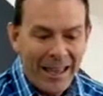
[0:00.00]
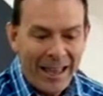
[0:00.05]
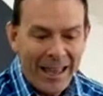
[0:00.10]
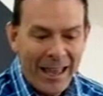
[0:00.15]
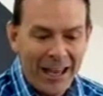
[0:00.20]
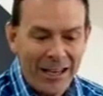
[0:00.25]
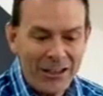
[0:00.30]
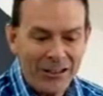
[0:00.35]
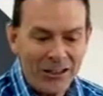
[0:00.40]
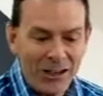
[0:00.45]

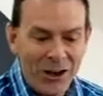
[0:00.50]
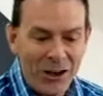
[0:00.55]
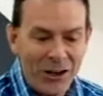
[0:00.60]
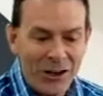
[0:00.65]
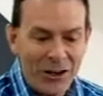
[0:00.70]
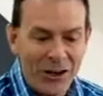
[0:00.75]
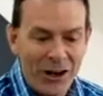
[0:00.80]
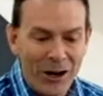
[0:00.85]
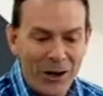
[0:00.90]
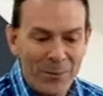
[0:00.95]
And so, you
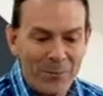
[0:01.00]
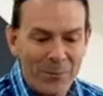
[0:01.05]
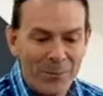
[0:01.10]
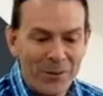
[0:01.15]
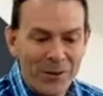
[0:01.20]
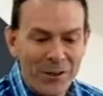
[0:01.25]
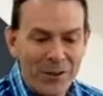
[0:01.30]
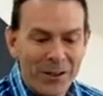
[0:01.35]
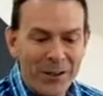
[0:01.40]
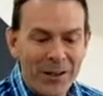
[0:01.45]
know,
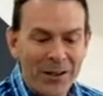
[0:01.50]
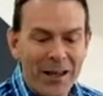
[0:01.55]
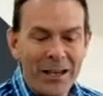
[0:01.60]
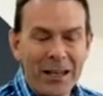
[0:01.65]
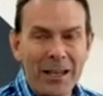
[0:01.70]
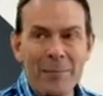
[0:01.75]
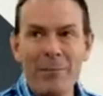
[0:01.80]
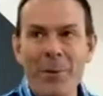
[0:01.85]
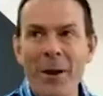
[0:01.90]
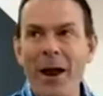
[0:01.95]
a
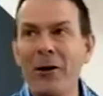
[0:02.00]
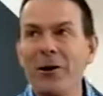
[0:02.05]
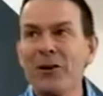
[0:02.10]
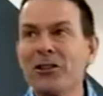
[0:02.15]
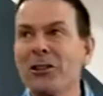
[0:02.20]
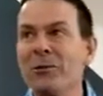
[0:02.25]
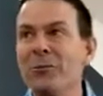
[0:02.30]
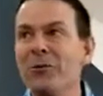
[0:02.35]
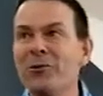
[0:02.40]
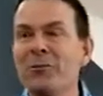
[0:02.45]

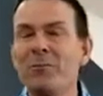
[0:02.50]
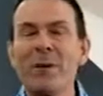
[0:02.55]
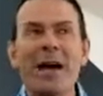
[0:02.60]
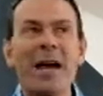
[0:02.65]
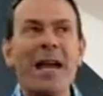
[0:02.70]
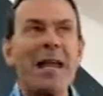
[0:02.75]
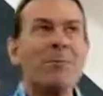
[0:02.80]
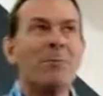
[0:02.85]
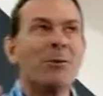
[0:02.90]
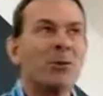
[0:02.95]
comparison was
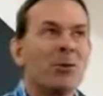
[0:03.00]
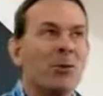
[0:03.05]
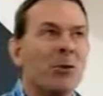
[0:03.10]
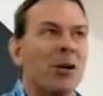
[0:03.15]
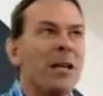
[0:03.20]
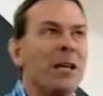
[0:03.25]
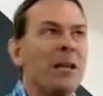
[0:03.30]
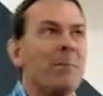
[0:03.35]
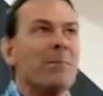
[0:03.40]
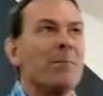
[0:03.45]
made
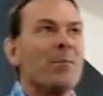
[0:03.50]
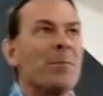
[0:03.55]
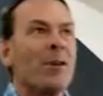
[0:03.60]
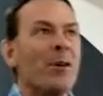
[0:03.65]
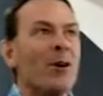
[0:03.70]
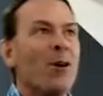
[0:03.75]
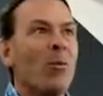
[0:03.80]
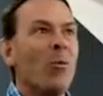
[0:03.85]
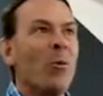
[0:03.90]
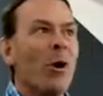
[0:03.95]
between
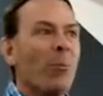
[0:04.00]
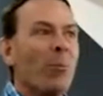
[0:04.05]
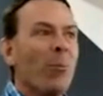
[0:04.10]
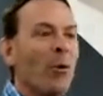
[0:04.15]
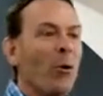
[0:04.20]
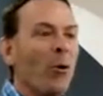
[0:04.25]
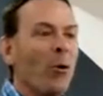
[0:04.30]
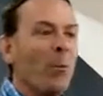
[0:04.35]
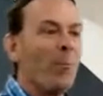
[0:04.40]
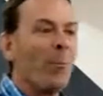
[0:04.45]
what
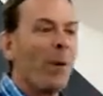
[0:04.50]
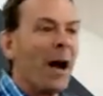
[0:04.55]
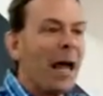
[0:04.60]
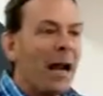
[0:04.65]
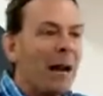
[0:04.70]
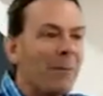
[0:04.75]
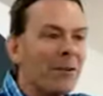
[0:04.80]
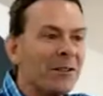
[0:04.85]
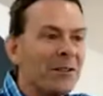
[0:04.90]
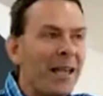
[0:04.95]
Paul and
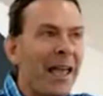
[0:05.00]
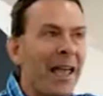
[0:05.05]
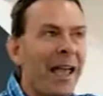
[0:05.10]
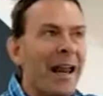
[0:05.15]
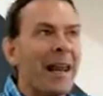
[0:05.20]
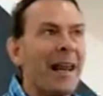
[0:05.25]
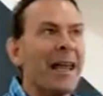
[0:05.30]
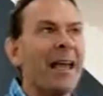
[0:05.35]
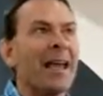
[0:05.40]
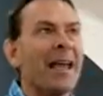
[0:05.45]
Barnabas
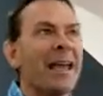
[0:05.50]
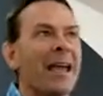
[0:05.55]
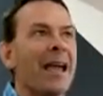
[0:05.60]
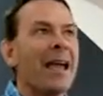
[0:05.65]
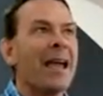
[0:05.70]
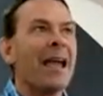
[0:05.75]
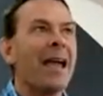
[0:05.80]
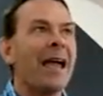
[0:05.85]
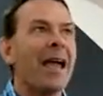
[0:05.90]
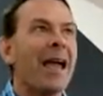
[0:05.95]
had
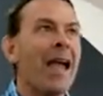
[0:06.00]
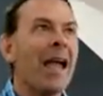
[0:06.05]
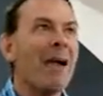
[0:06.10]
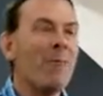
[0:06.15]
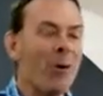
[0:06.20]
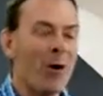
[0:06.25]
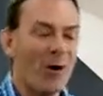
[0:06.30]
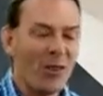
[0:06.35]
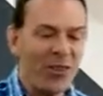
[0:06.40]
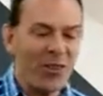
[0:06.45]
and
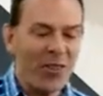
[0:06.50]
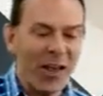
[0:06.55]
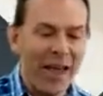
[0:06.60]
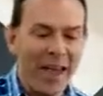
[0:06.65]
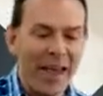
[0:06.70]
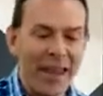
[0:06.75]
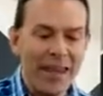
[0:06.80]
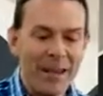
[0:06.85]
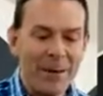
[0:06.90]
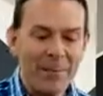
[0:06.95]
what
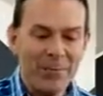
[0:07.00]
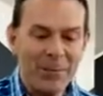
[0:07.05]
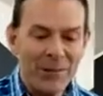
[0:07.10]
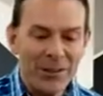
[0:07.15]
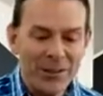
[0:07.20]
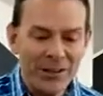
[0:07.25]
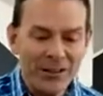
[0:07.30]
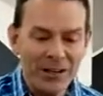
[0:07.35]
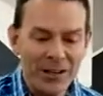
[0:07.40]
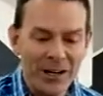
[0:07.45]
they
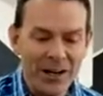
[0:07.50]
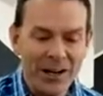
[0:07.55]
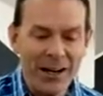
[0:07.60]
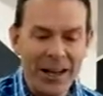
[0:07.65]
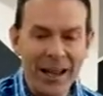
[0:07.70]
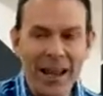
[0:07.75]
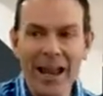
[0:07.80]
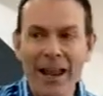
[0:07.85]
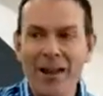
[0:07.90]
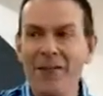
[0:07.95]
didn't
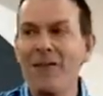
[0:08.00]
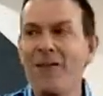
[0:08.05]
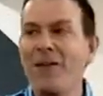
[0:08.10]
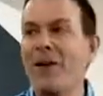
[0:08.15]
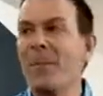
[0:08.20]
have.